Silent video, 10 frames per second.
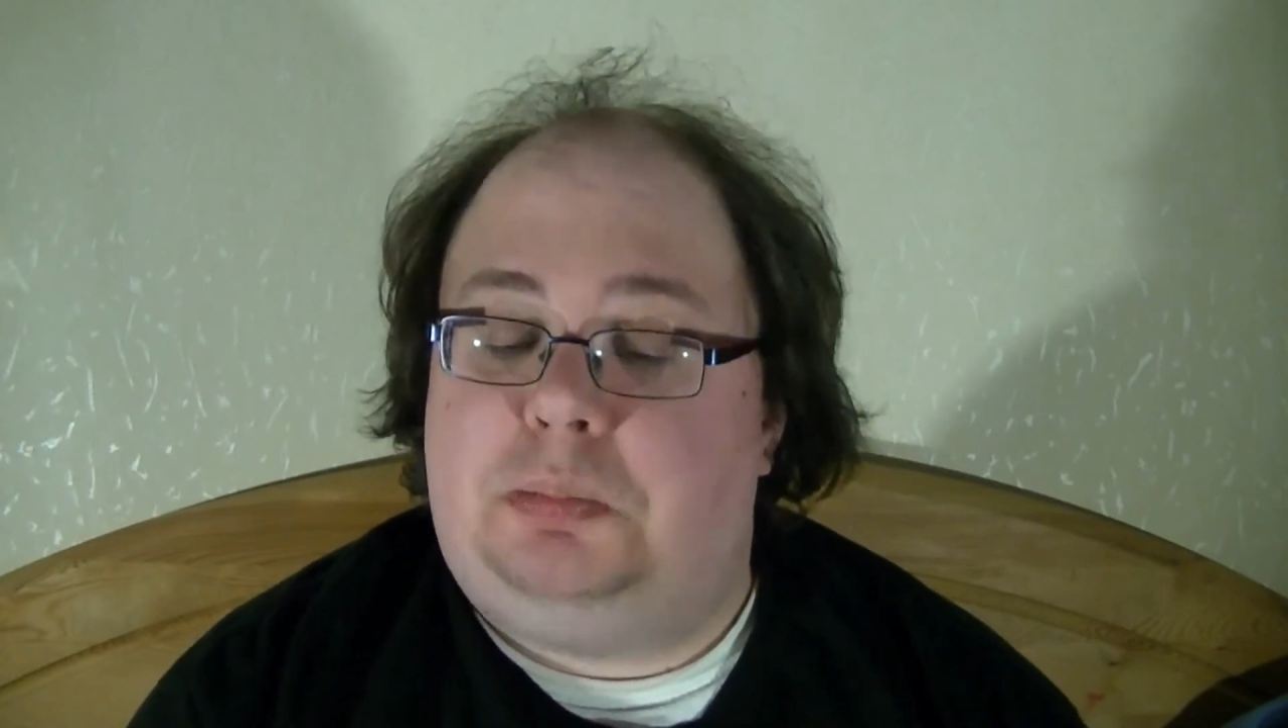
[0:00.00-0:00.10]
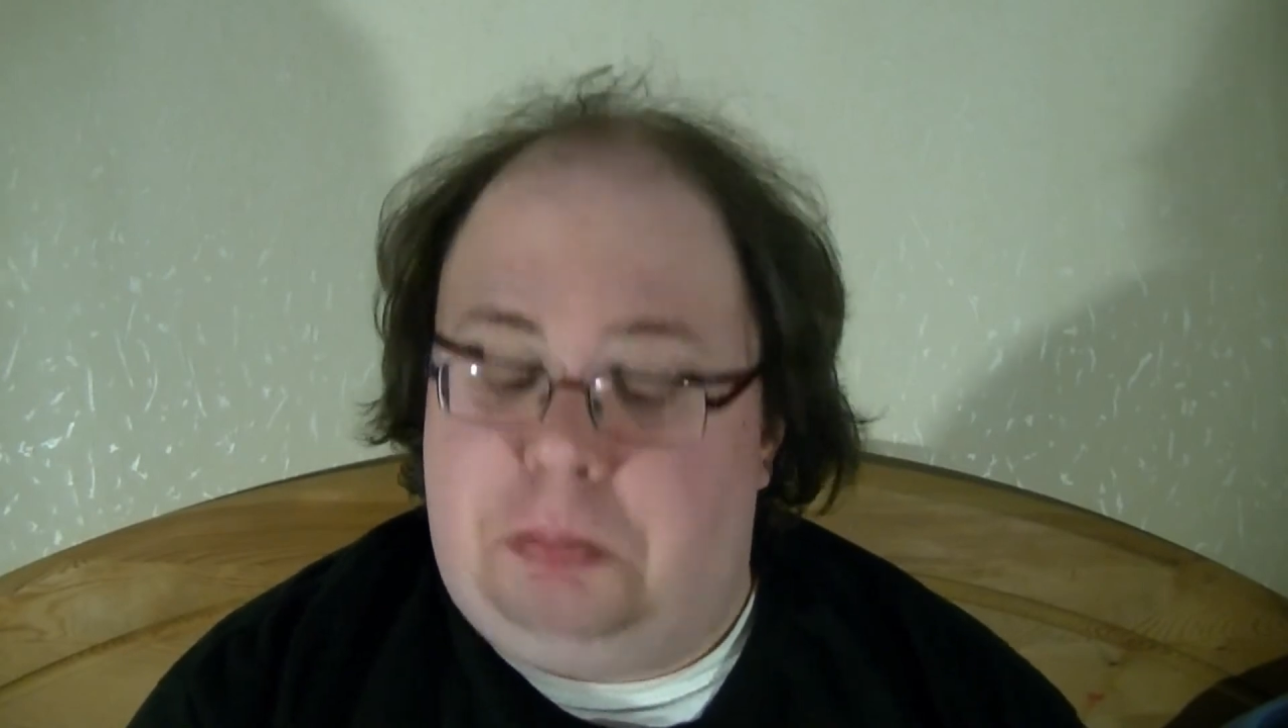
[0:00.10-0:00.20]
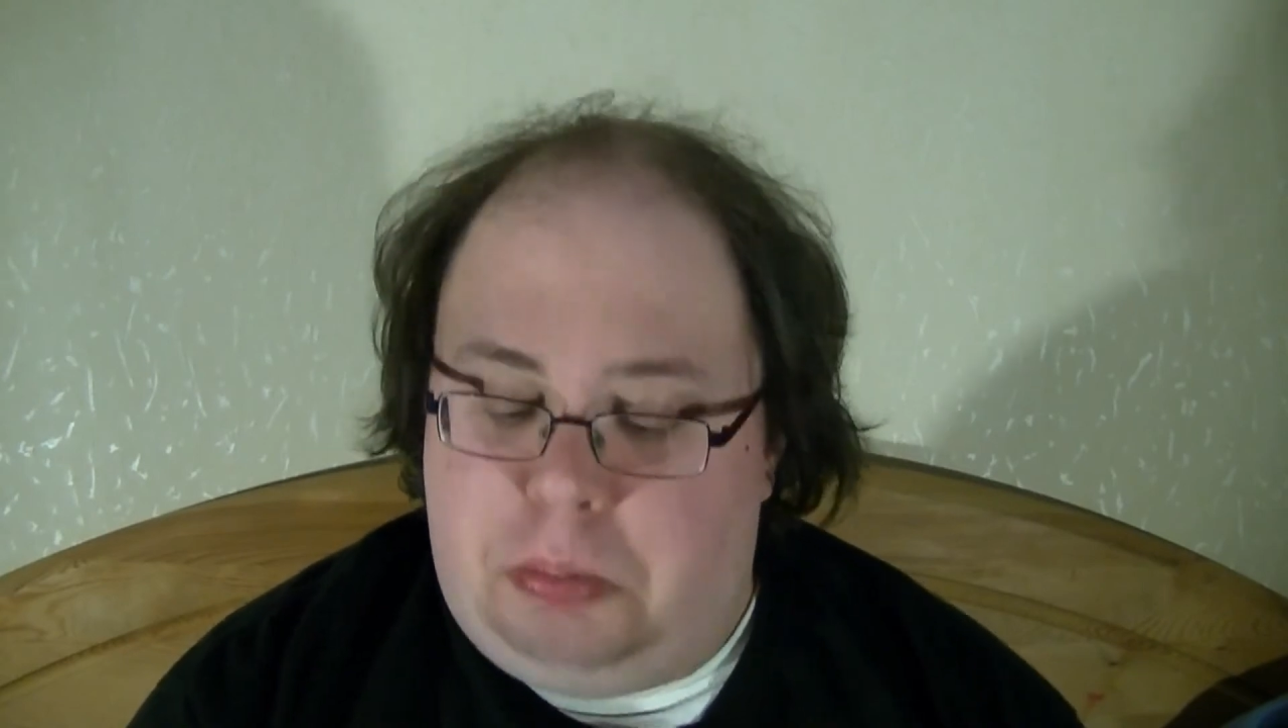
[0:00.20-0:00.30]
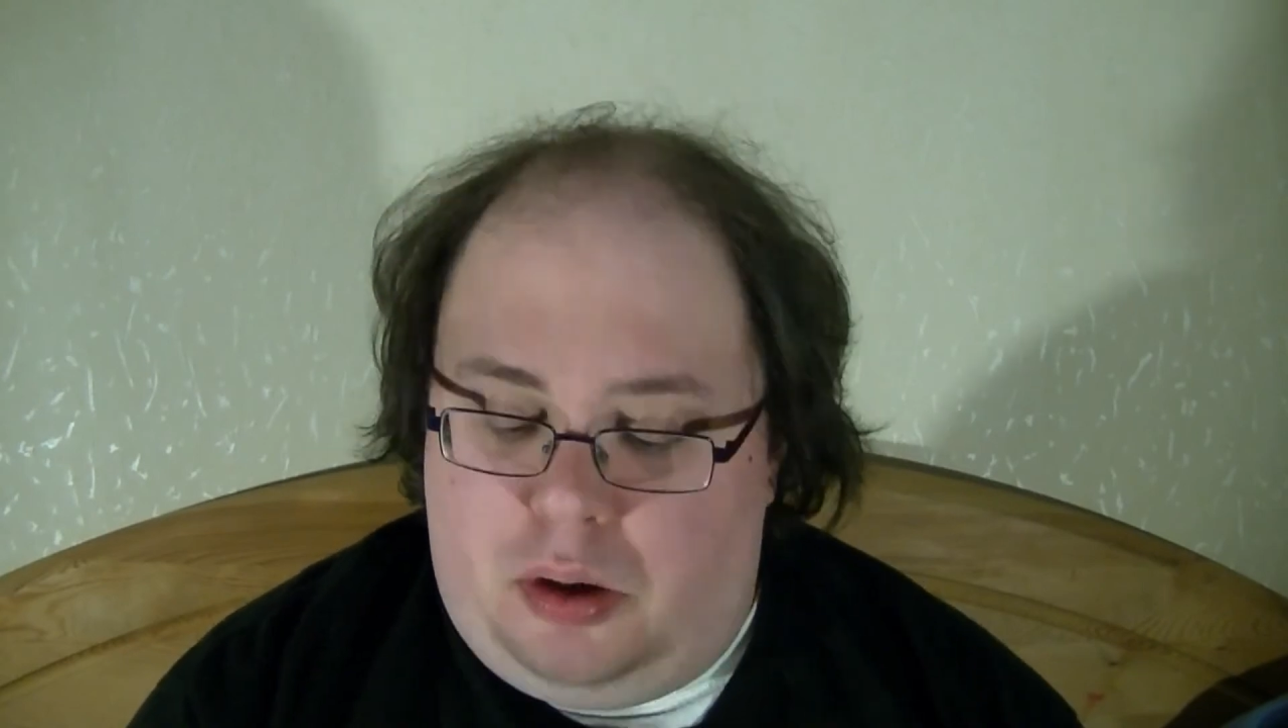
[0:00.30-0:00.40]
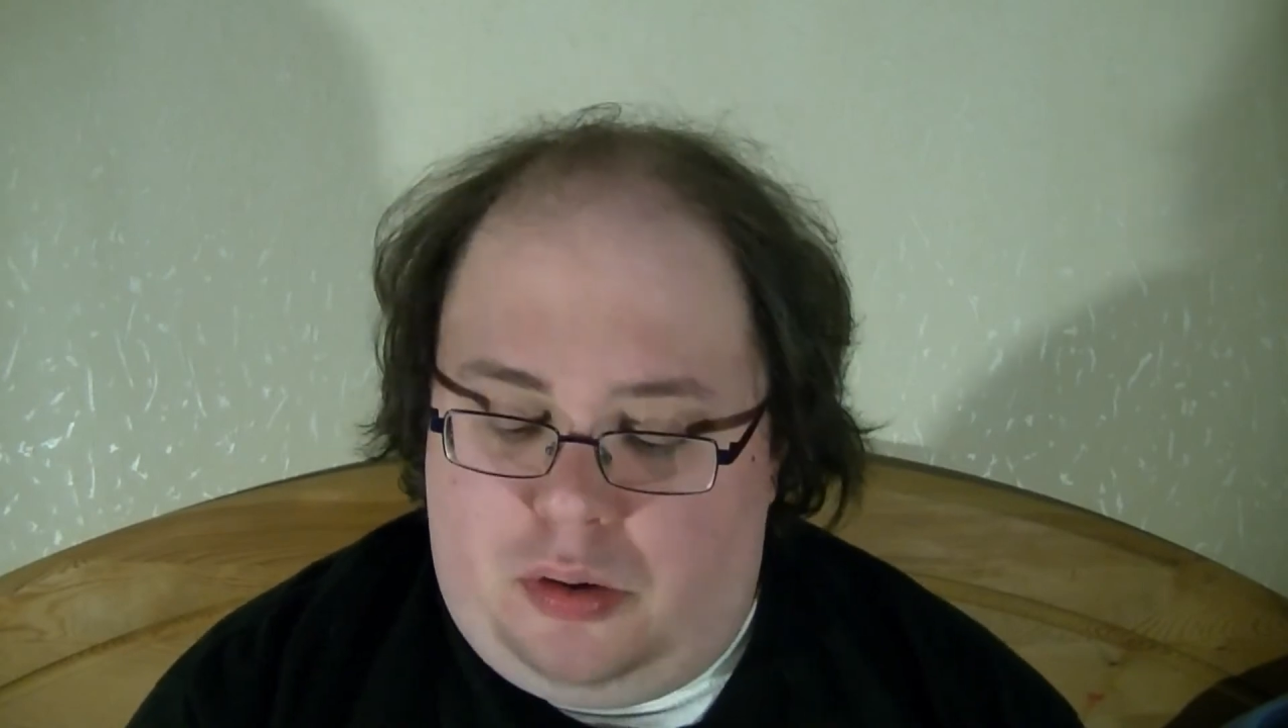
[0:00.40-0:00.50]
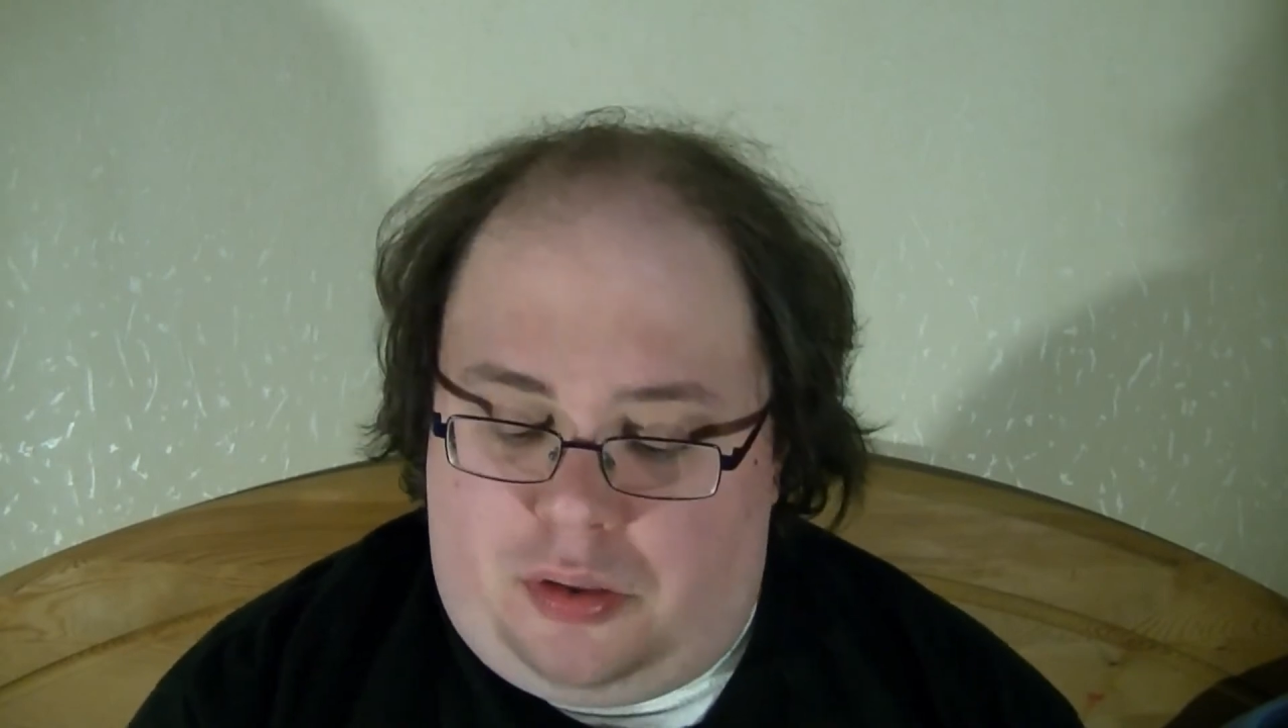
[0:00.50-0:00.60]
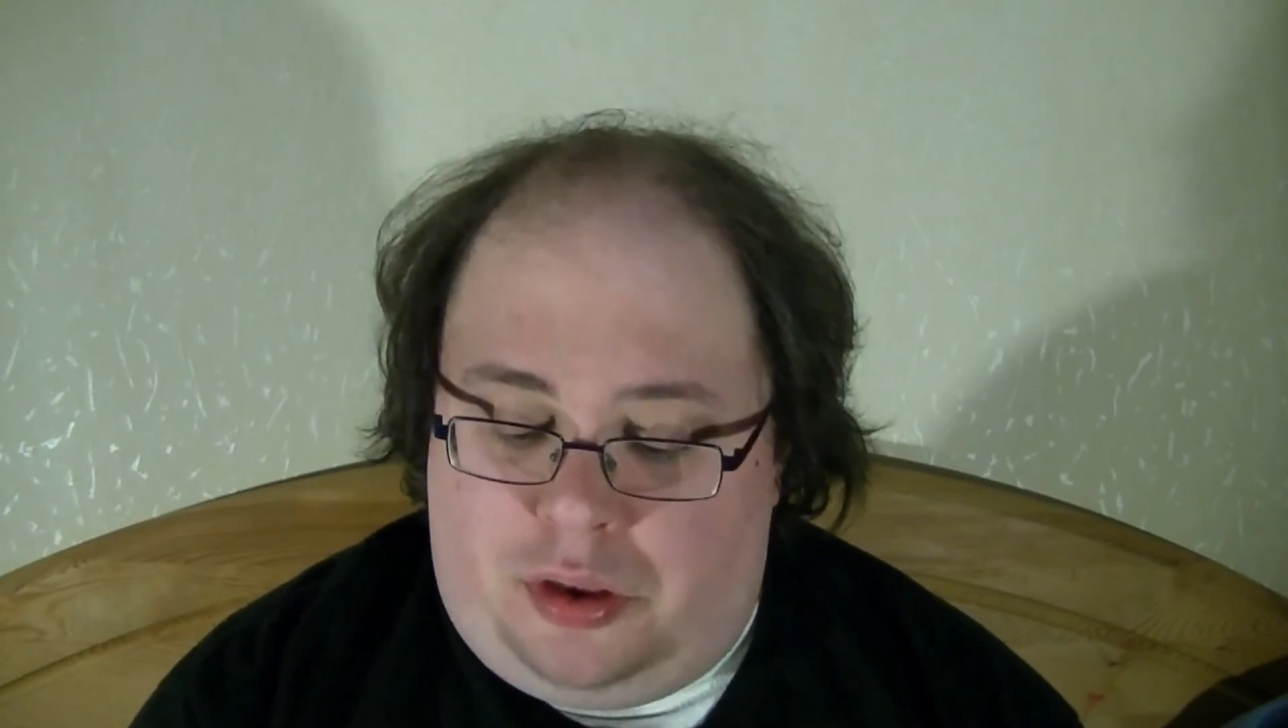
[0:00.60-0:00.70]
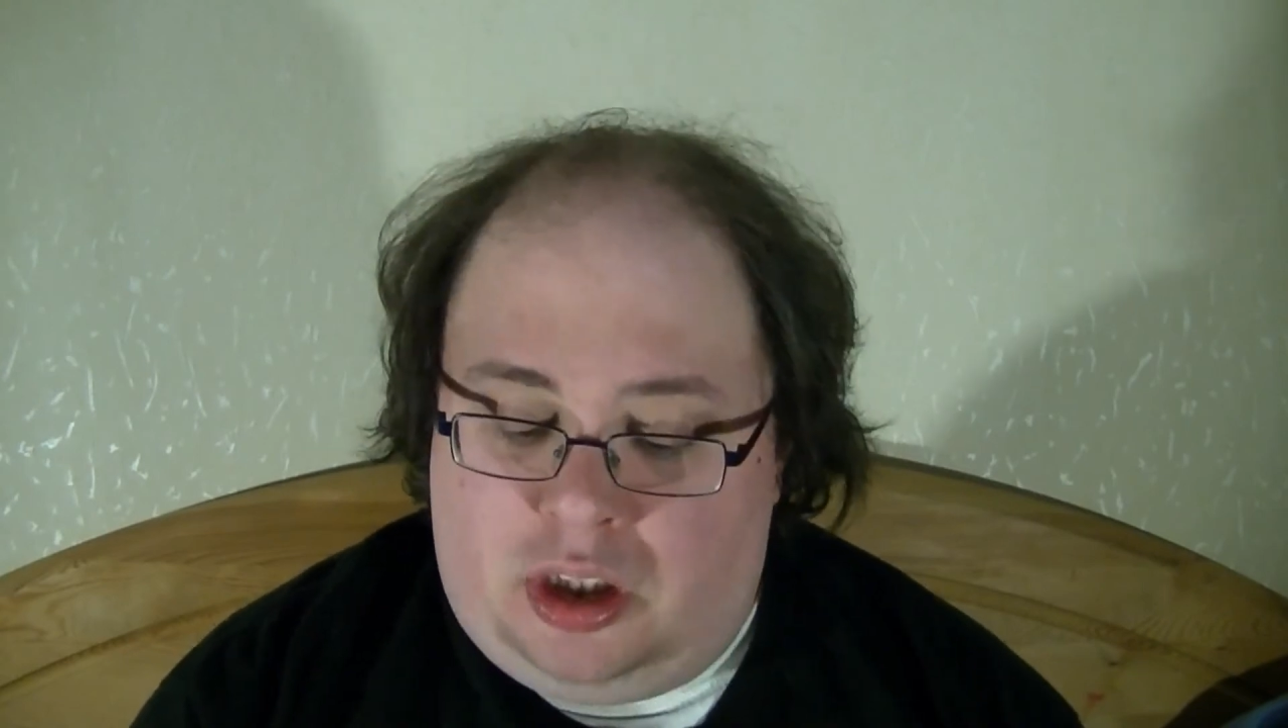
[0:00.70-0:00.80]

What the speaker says: both